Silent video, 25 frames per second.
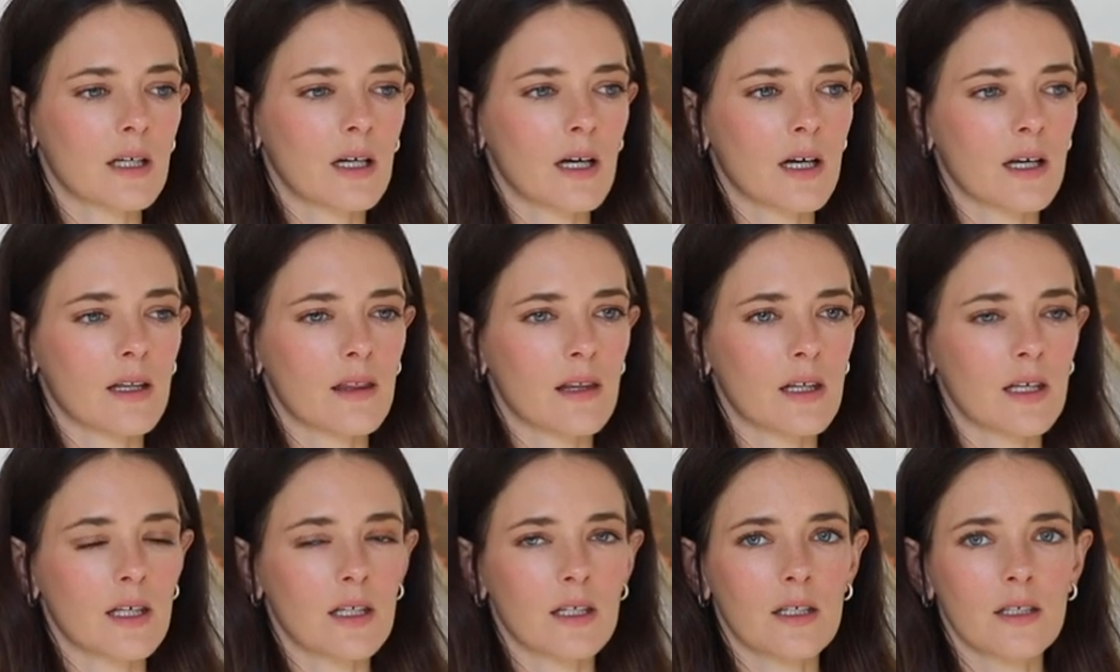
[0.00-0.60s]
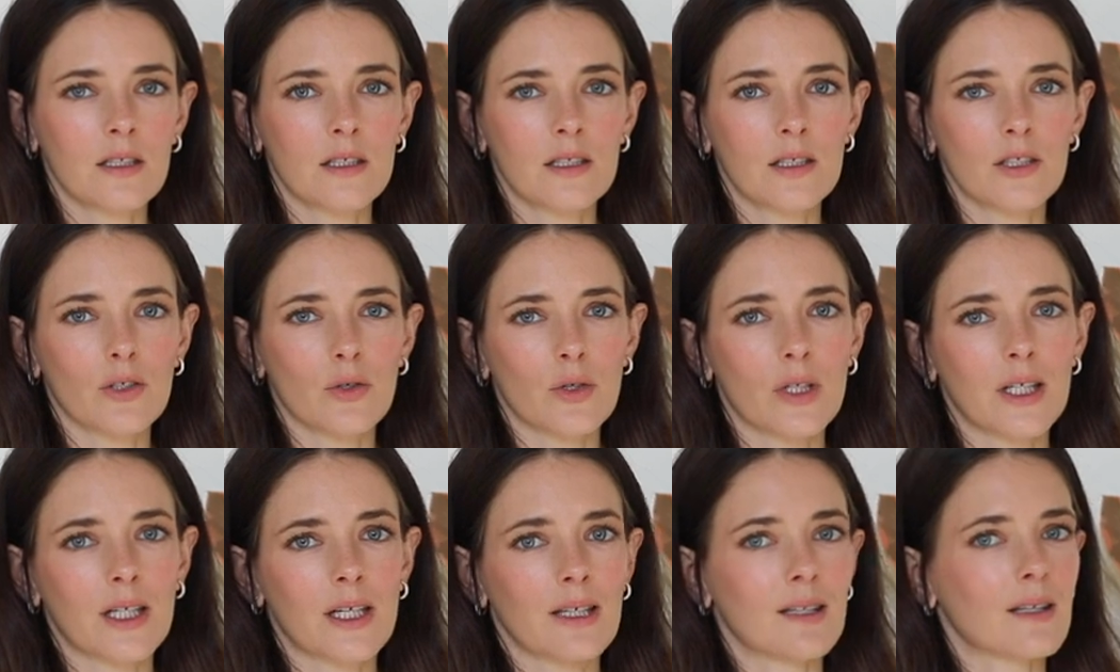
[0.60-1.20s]
I think you
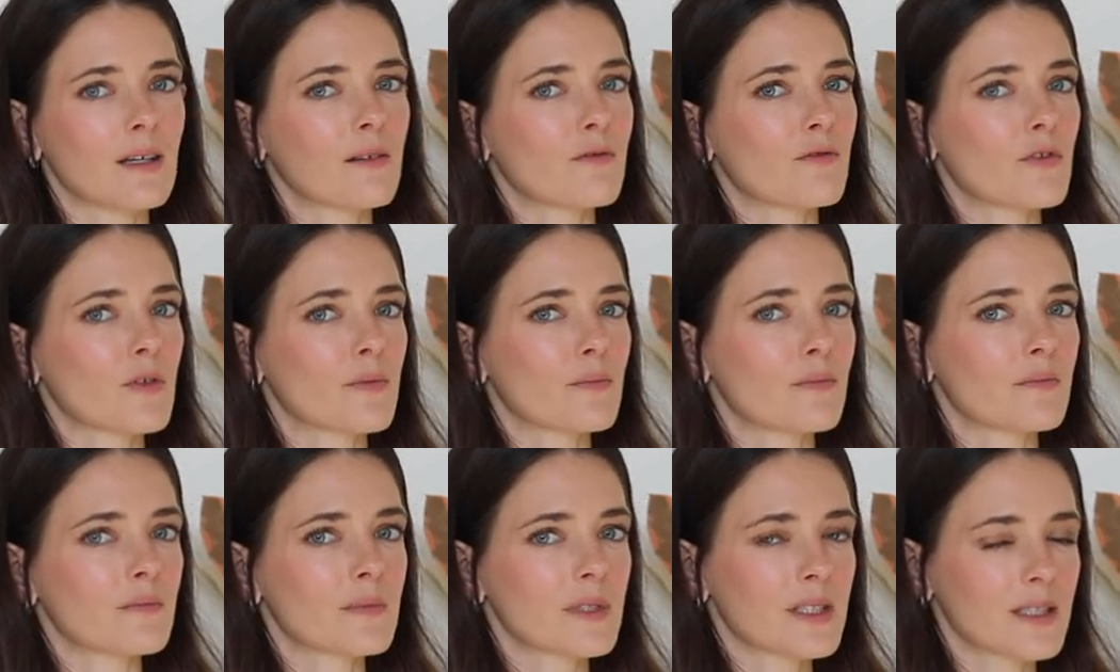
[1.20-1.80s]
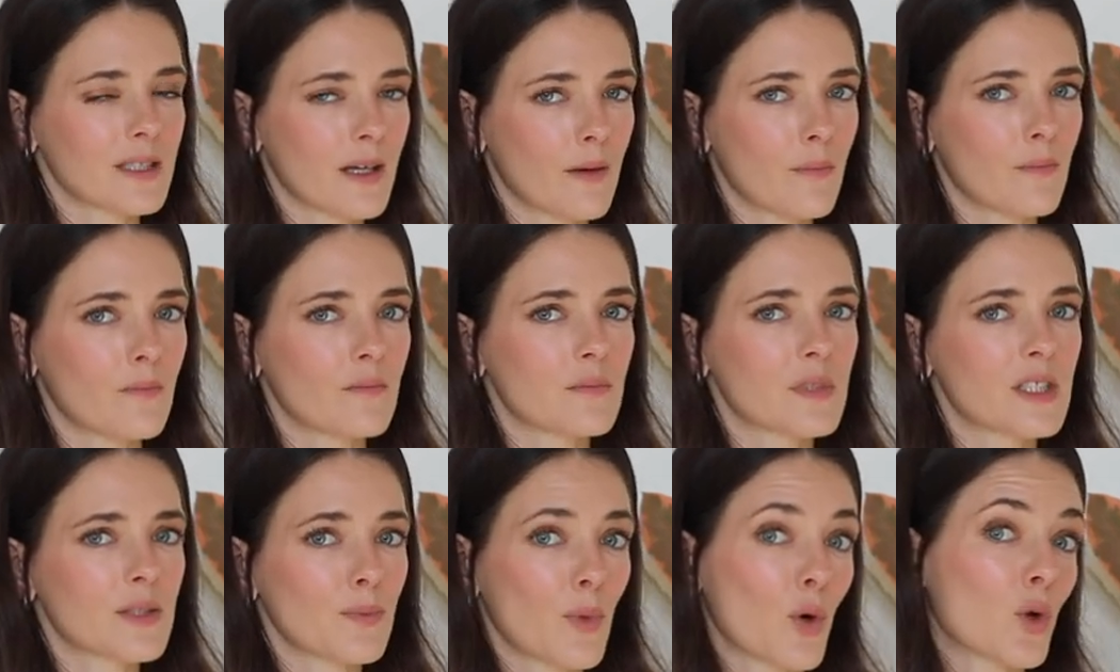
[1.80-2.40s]
only get that from
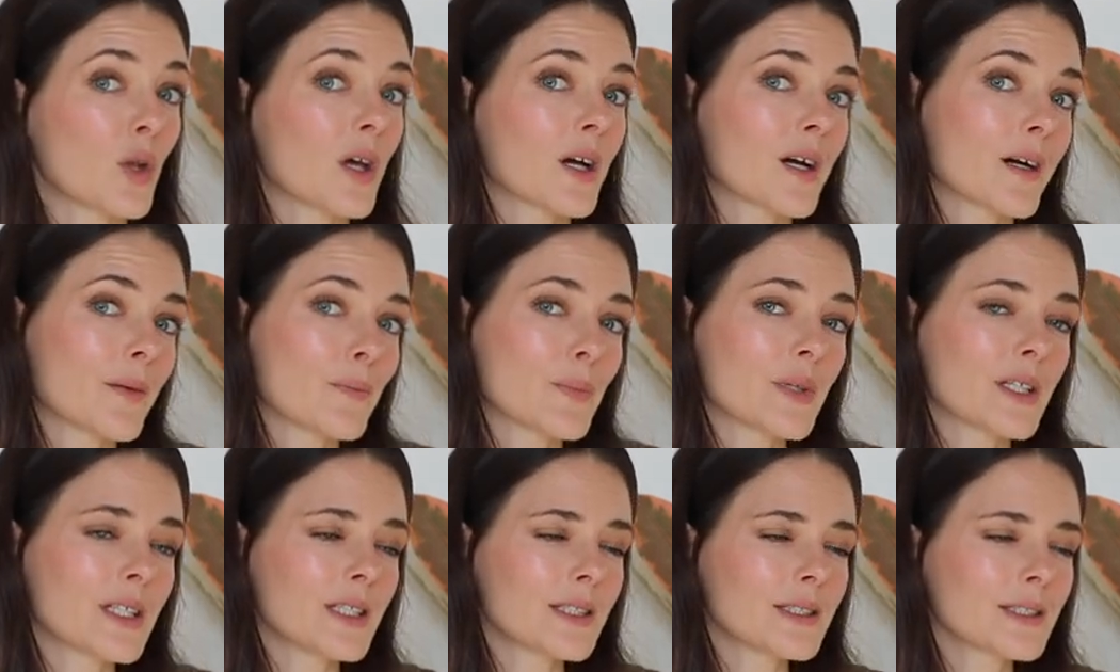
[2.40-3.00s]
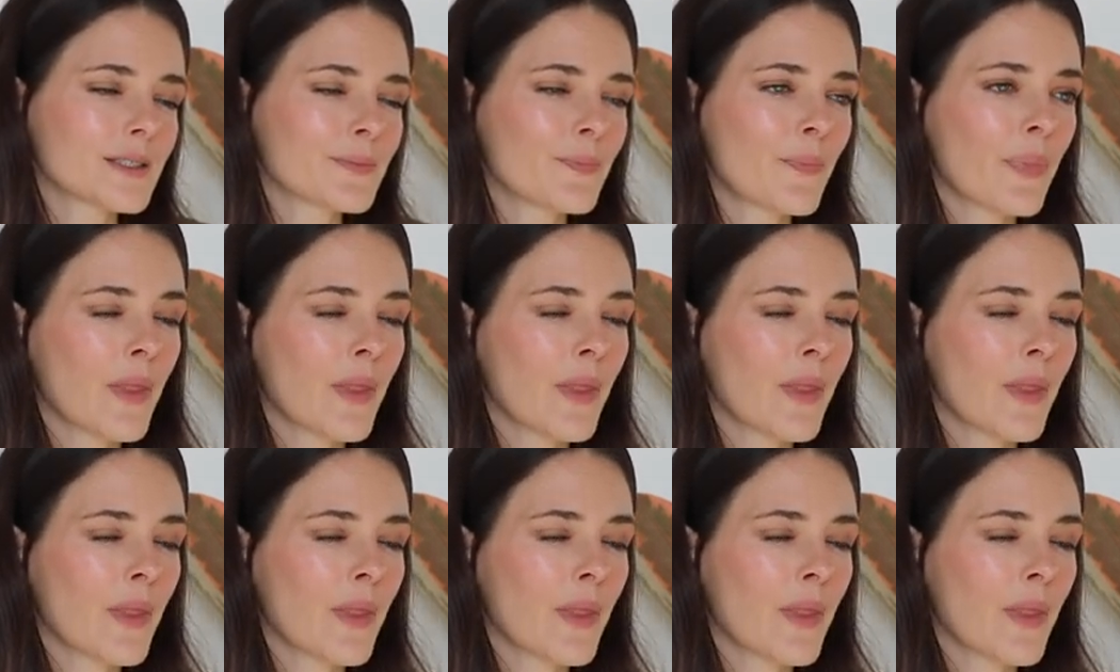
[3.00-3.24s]
some smaller companies.